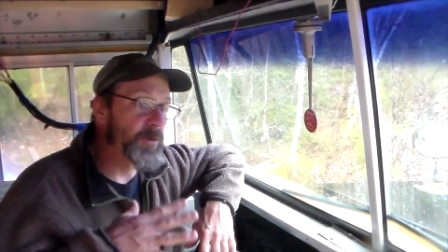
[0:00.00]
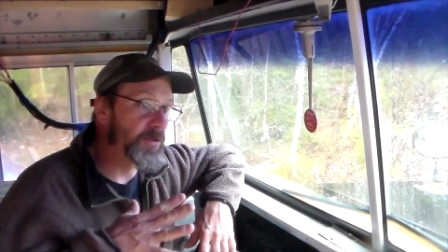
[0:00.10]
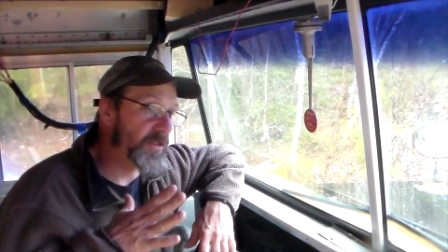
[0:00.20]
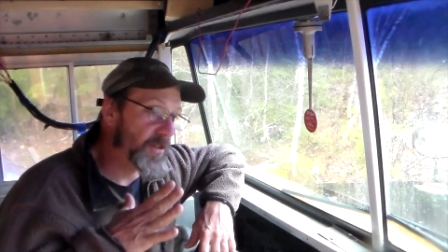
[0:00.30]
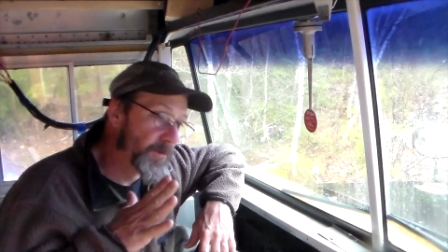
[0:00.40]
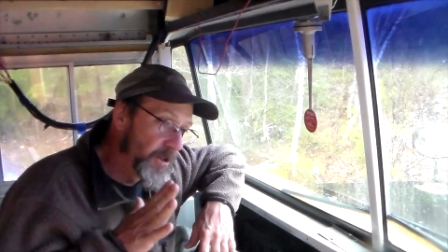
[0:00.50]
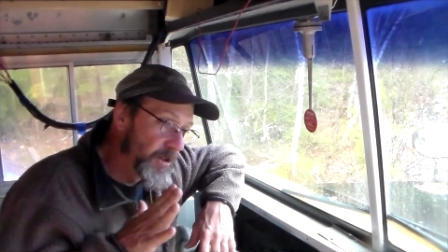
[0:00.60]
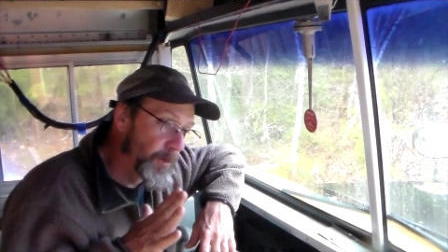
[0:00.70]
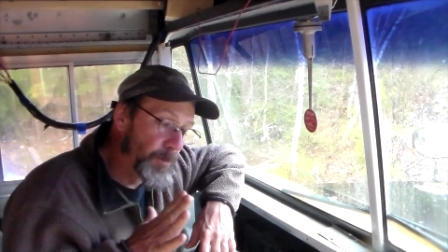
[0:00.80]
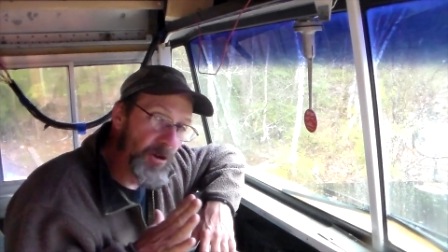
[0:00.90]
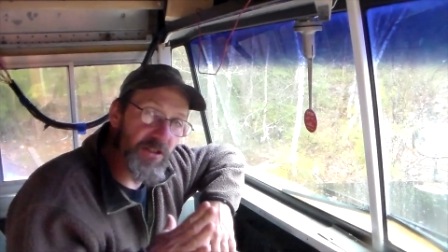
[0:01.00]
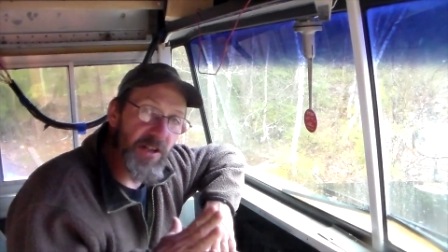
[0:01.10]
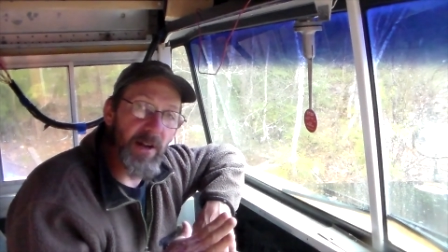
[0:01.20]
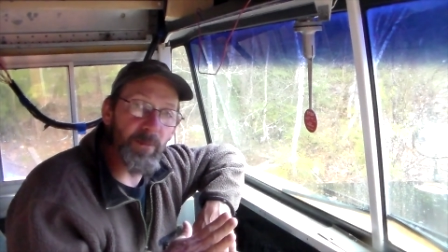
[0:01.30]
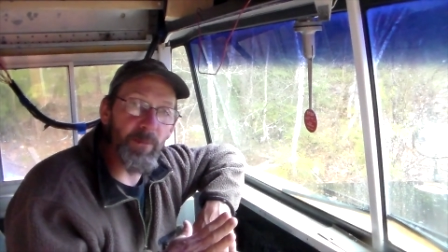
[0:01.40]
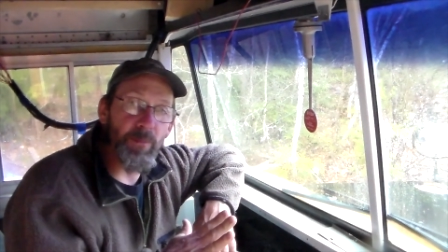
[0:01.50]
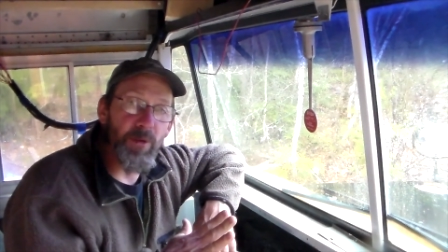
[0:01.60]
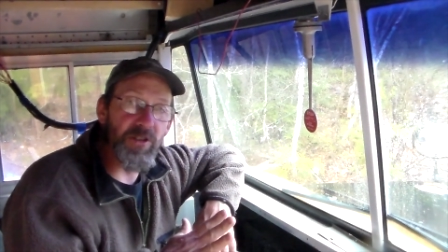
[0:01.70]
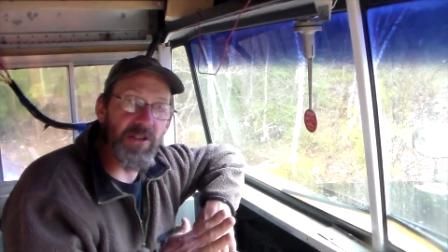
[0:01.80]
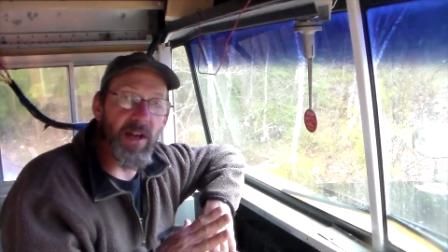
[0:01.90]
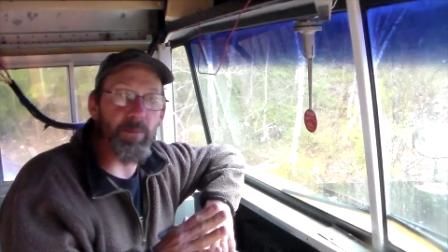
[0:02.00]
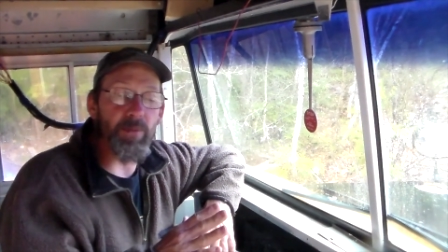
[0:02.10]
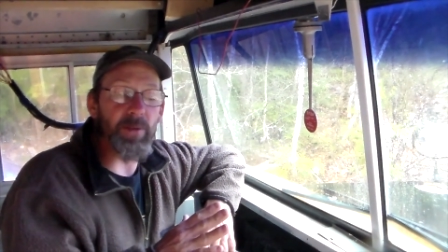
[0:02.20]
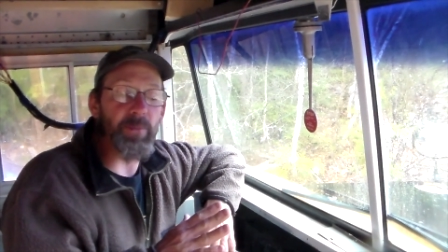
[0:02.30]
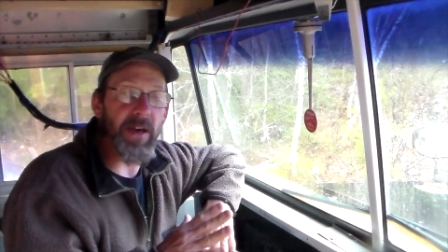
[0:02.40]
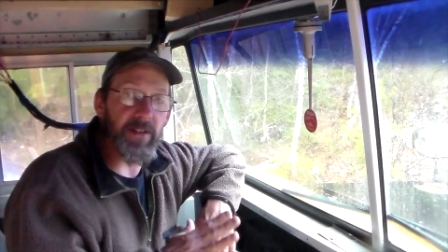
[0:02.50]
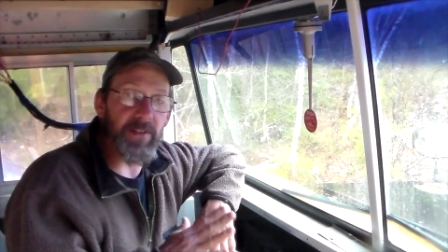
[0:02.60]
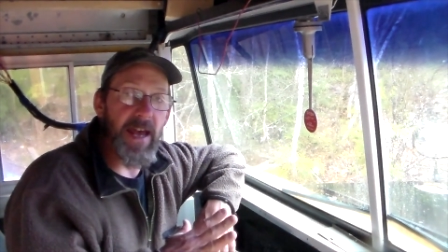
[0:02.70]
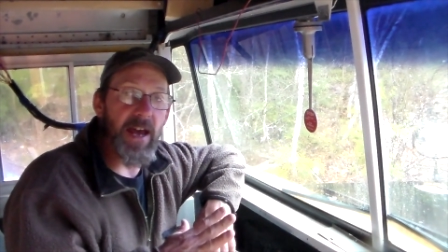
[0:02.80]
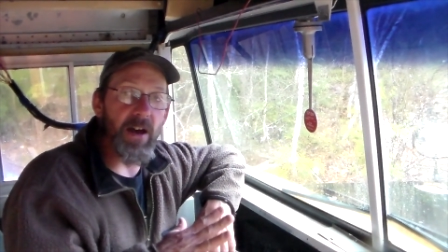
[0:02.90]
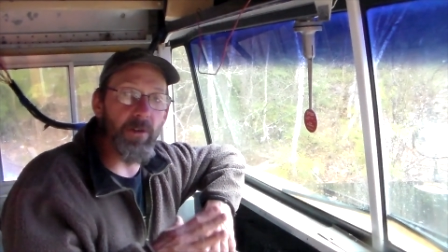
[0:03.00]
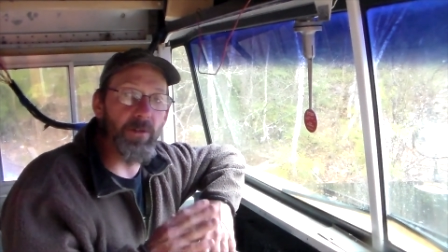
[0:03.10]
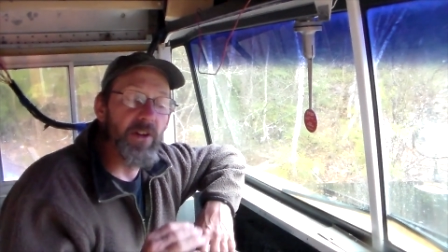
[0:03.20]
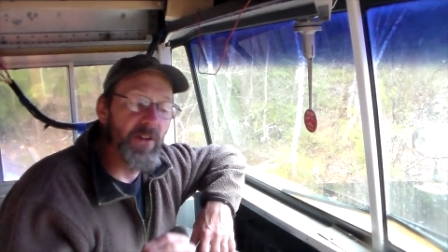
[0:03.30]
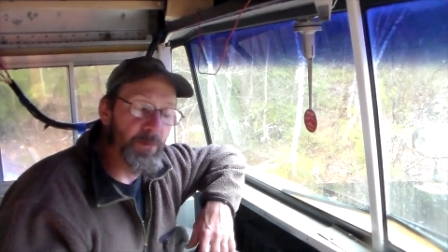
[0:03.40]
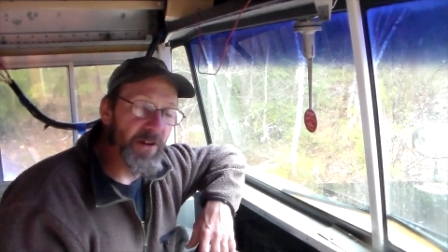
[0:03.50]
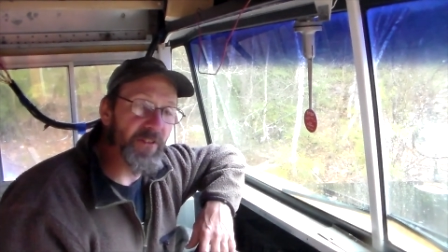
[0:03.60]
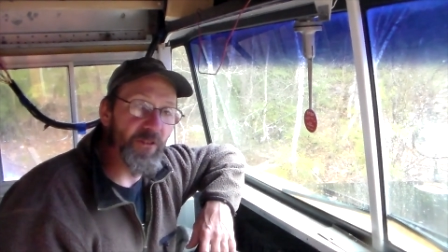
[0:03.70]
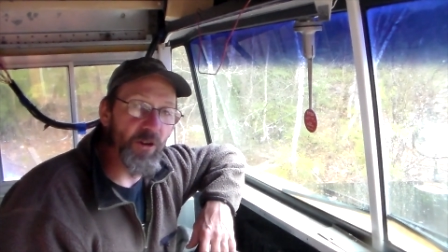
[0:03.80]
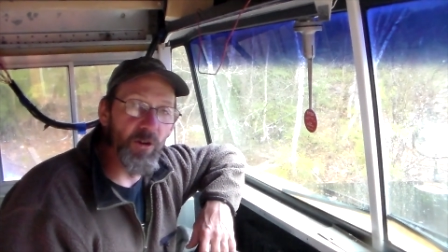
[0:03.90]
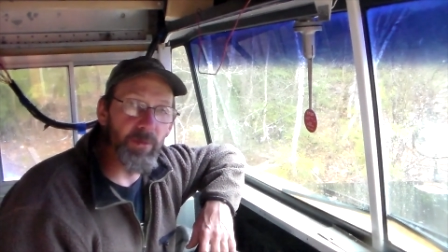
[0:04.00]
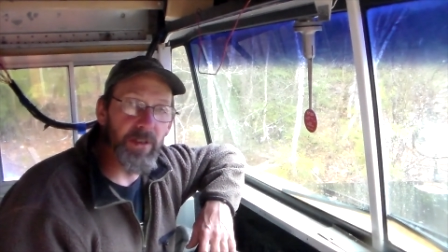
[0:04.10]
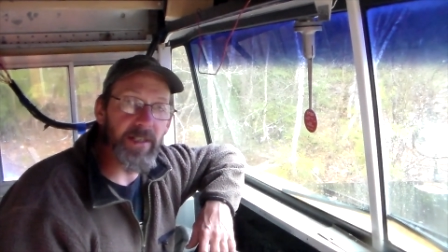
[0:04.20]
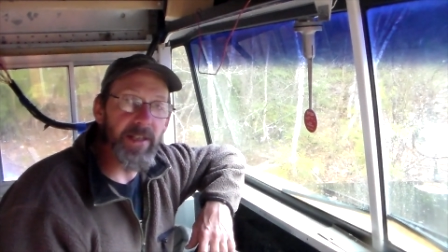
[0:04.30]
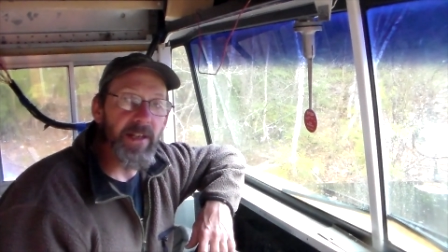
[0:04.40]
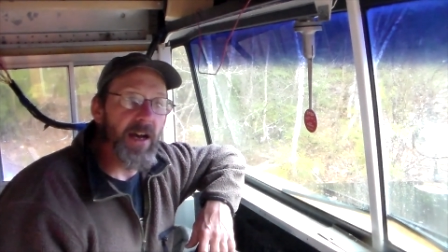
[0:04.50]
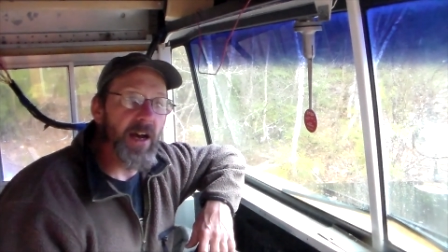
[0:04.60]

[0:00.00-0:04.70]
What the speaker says: you're supposed to push that brake pedal down pretty firmly.